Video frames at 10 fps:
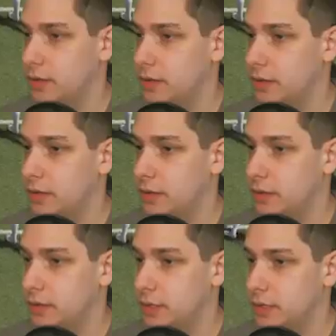
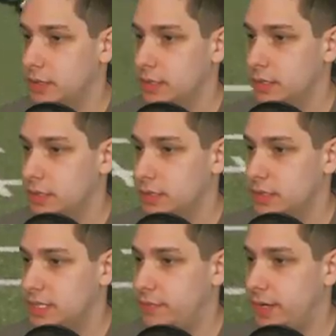
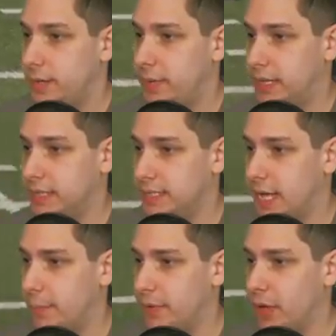Let's see if we can pick
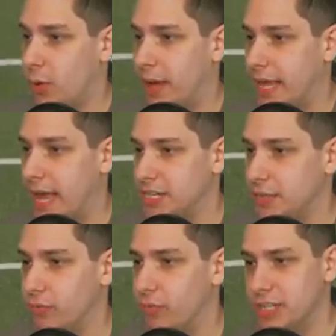this up. Oh my
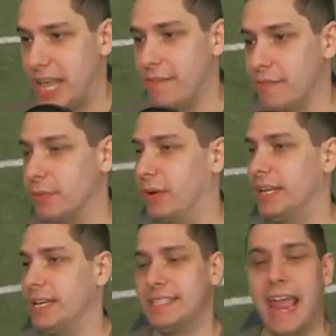gosh, he brushed everybody.